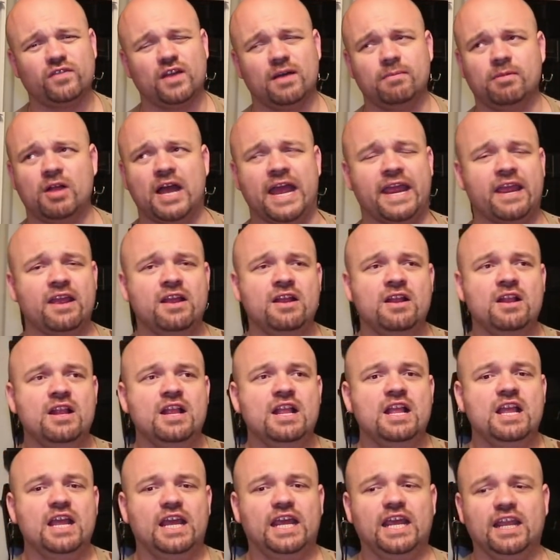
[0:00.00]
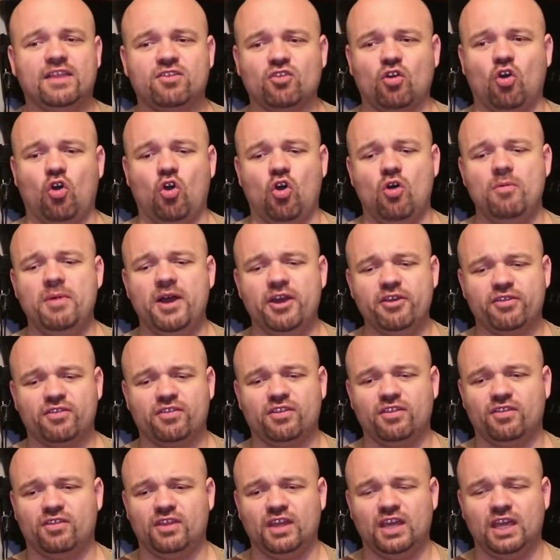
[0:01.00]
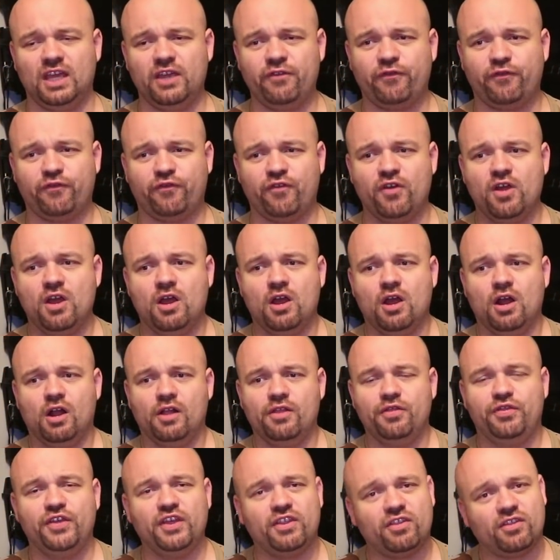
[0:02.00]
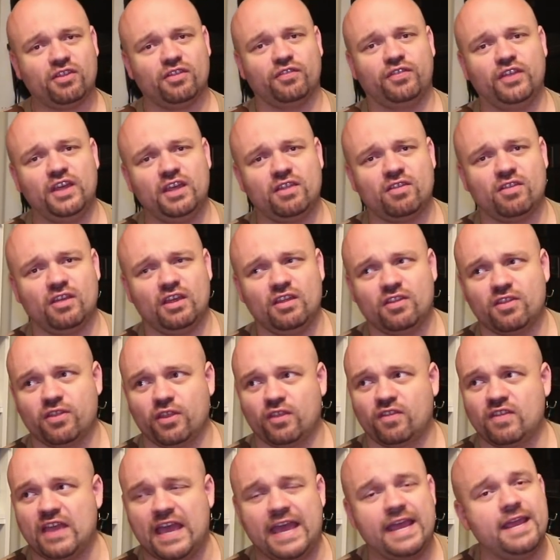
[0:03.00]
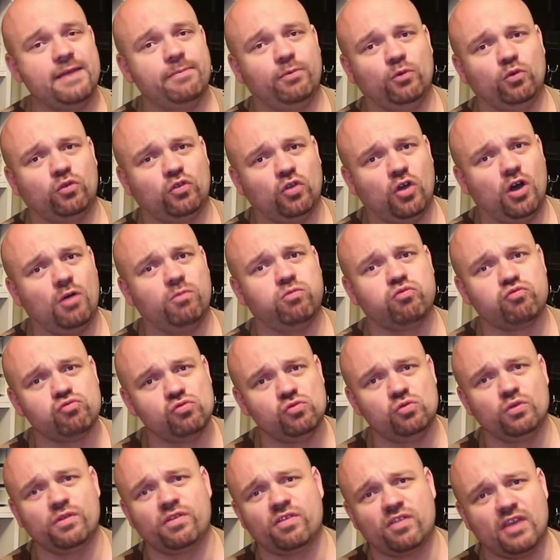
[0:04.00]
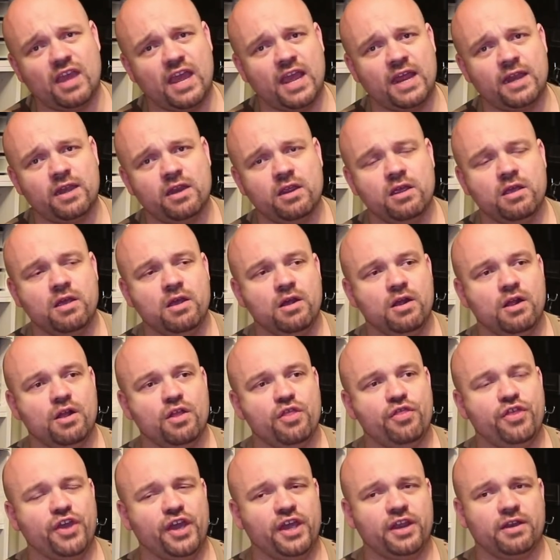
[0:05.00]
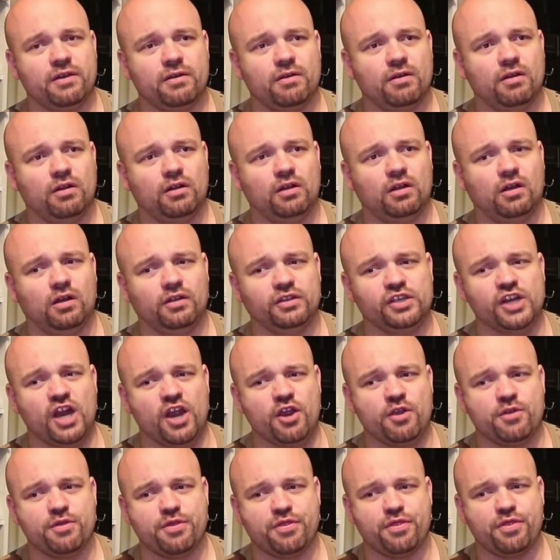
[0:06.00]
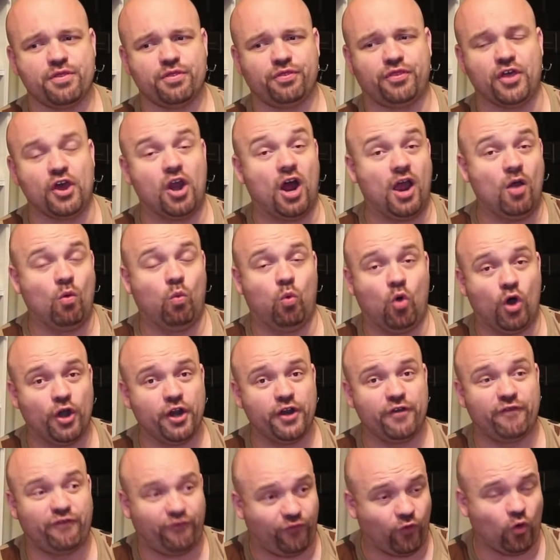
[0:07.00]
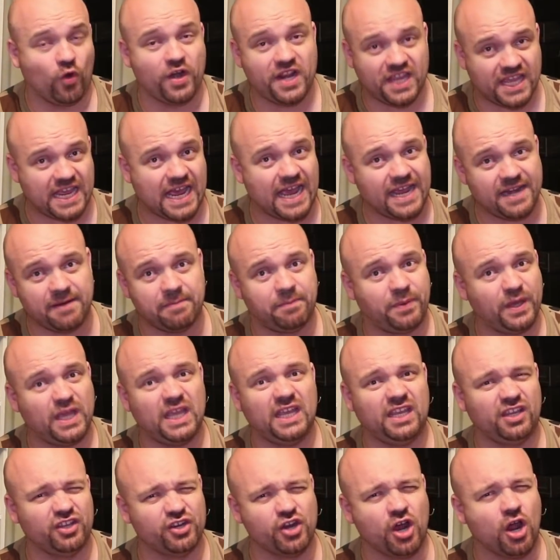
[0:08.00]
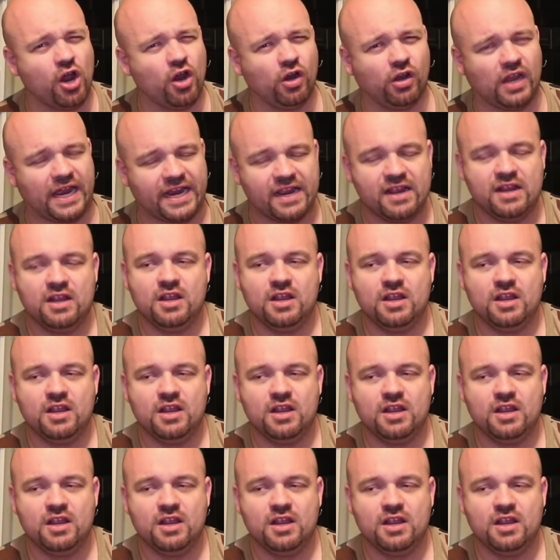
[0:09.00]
I'm like, it's almost as if this is the tabletop rule set that, you know, that I wanted 40k to be, you know, like,